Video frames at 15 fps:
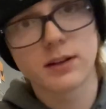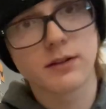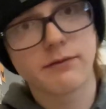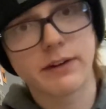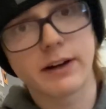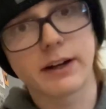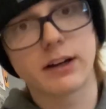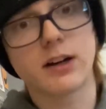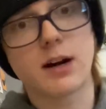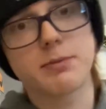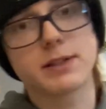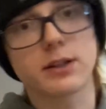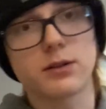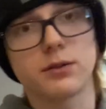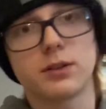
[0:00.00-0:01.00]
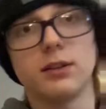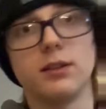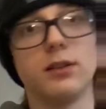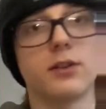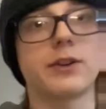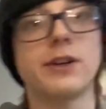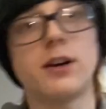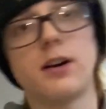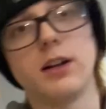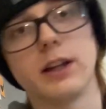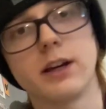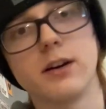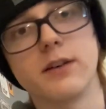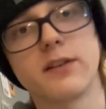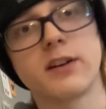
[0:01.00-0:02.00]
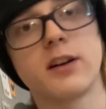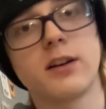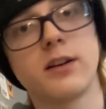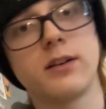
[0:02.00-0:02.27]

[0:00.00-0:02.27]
very good obstacle to learn to ollie over.